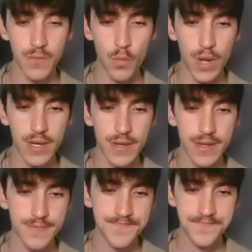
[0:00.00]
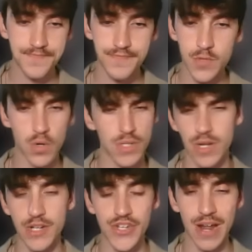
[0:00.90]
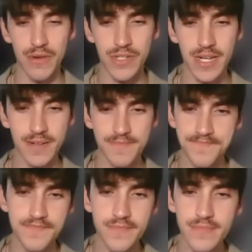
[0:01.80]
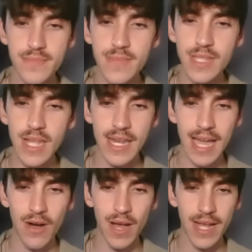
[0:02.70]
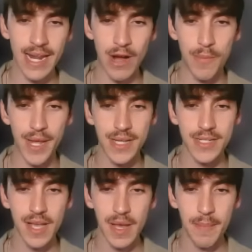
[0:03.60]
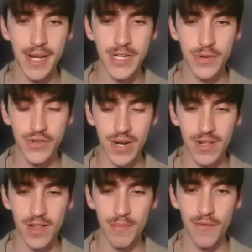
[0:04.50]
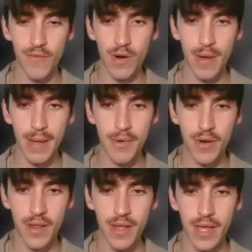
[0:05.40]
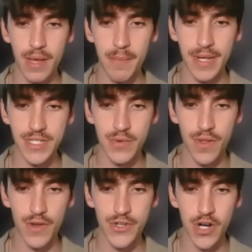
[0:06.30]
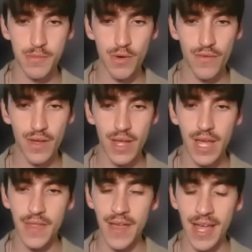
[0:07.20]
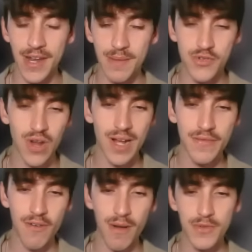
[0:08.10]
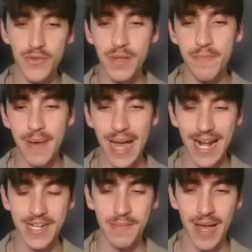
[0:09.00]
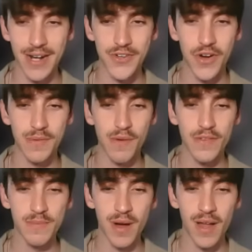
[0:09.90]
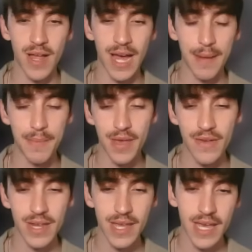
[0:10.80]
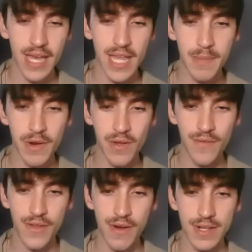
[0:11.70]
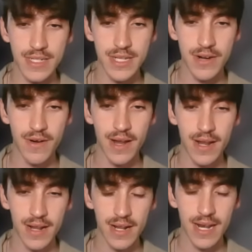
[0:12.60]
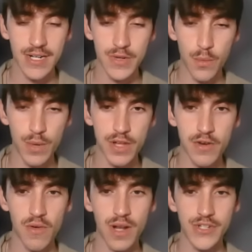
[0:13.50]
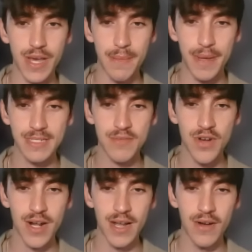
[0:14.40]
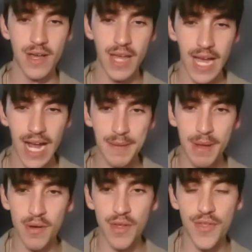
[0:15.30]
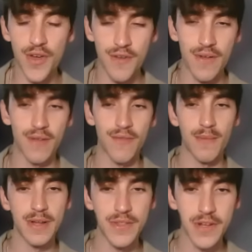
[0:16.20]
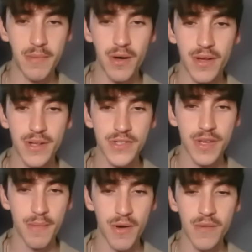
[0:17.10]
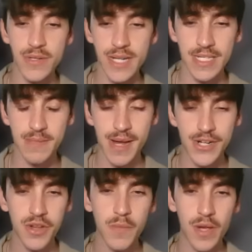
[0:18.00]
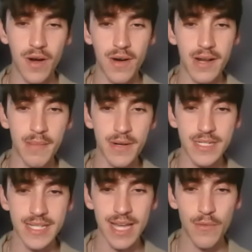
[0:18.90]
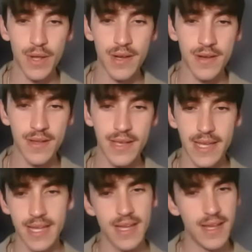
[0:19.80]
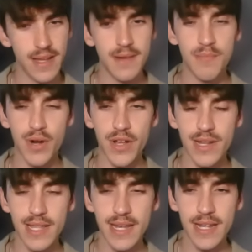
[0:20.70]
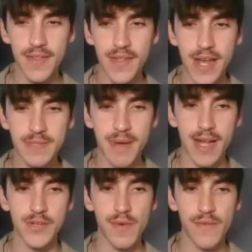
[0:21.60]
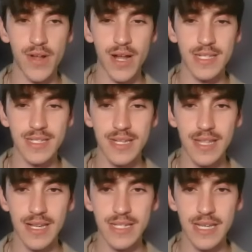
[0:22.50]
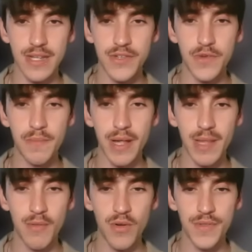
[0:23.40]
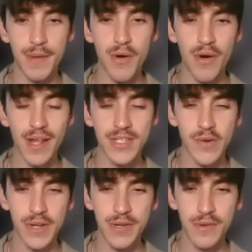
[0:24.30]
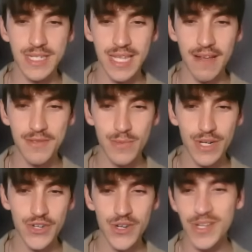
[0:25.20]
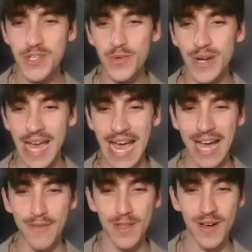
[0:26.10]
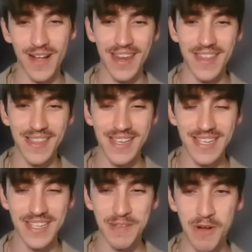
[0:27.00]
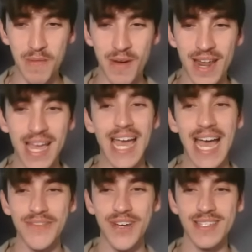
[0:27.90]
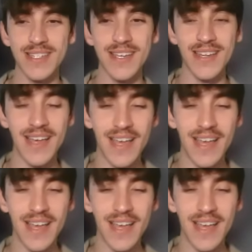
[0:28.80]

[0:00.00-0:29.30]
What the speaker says: Wind, or sorry, Shadow Sneak. And now I can outpace, make it to a Dragon Claw before my opponent makes it to another charge move. They end up trying to farm to the back-to-back charge moves, but I pivot in the middle of their Incinerate, connect with the Crunch, that picks up the knockout. I'd be able to Thunderfang farm down the Cobalion, so the opponent resigns the match, and we are able to take that win. Pretty good lead in the next match. We've got Steelix into Bellibolt. The opponent is going to safe switch into an Avalugg, and this is a Pokemon I have not seen